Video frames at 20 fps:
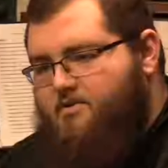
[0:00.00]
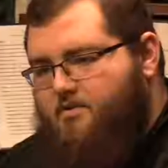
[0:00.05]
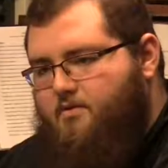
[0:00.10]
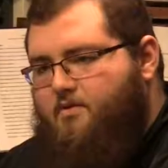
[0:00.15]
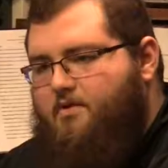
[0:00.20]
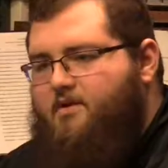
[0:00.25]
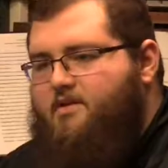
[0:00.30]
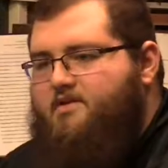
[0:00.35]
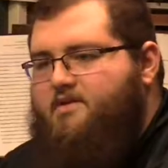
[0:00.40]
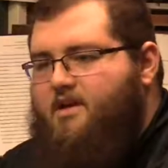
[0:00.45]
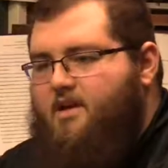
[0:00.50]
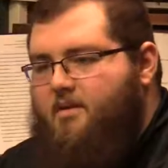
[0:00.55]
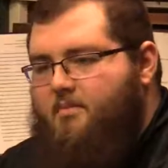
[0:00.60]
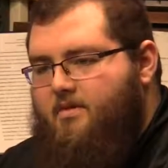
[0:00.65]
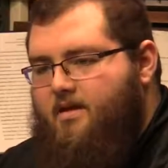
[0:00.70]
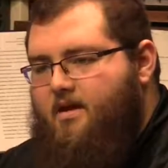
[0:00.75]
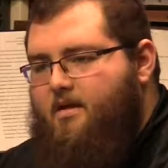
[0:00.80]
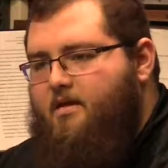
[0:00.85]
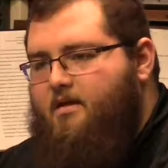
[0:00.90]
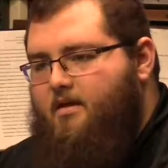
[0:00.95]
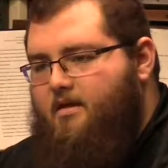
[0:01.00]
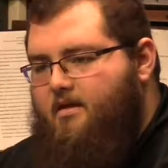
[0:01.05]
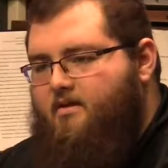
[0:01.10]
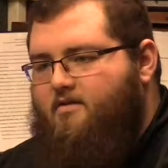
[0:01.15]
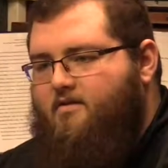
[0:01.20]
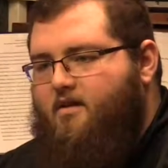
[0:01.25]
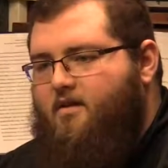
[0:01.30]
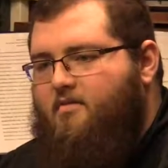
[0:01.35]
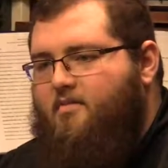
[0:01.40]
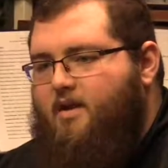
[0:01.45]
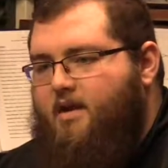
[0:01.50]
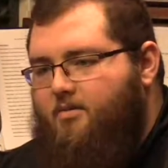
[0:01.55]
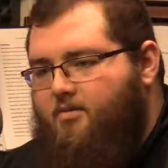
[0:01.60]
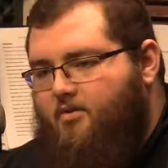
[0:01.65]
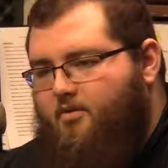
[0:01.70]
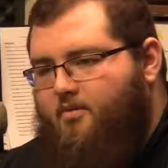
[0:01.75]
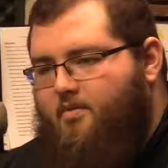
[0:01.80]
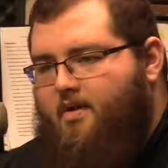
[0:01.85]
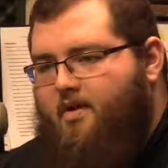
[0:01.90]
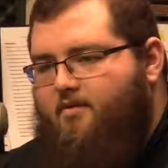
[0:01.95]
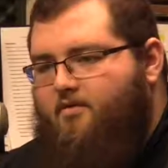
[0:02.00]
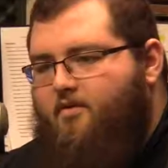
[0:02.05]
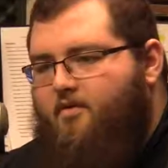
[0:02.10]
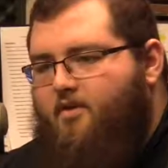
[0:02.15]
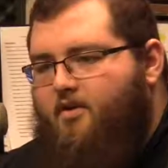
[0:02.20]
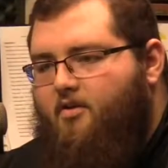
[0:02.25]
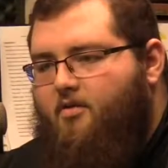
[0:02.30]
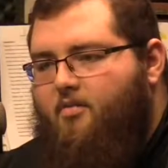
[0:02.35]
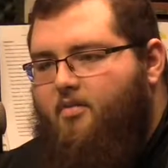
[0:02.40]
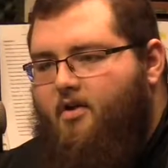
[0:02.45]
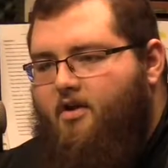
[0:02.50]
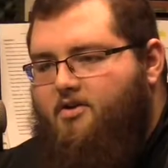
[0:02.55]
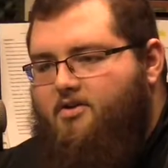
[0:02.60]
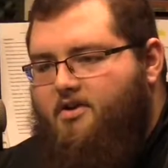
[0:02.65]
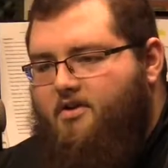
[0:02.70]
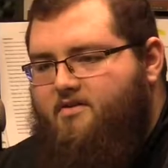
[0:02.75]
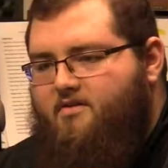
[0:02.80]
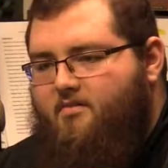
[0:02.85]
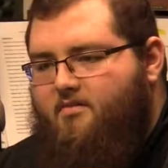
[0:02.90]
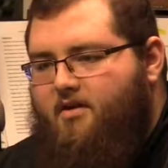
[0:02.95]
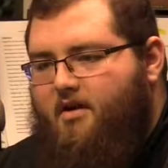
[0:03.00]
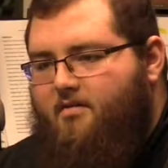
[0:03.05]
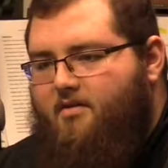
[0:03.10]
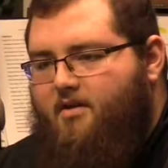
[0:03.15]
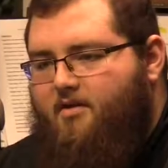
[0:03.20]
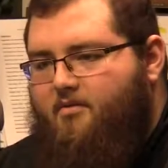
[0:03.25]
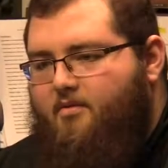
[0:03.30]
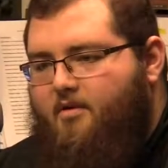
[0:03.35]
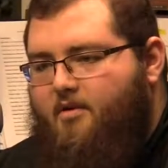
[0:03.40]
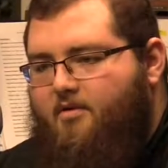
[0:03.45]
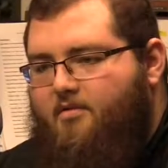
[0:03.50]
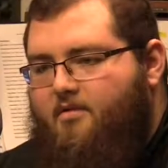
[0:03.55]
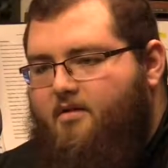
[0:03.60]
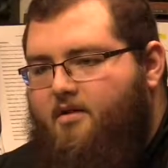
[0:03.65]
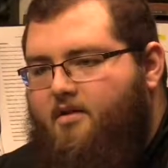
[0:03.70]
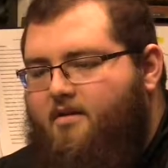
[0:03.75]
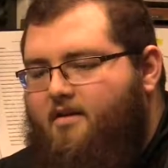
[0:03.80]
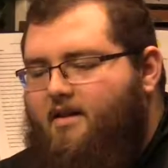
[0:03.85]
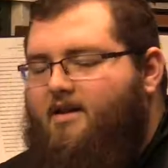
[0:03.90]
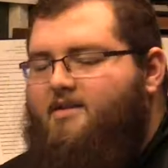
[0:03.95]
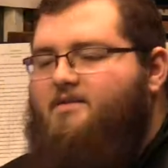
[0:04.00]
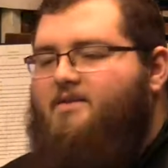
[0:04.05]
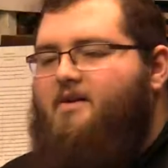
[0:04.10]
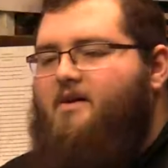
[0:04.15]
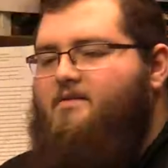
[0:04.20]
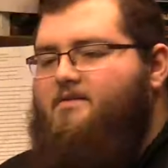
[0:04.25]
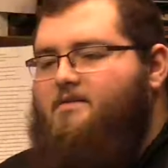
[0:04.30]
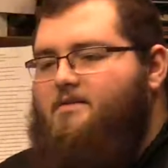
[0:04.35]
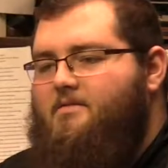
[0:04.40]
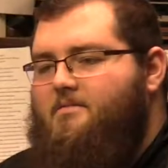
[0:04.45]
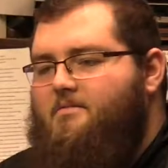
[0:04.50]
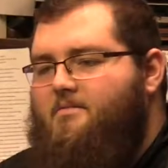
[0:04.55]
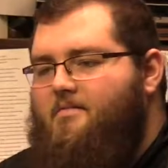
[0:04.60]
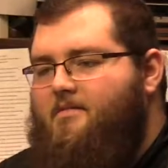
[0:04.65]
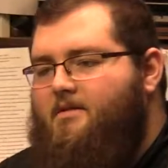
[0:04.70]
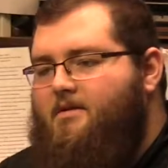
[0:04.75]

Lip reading: and sold, it's going to be able to pay for another project sometime down the road. That's awesome.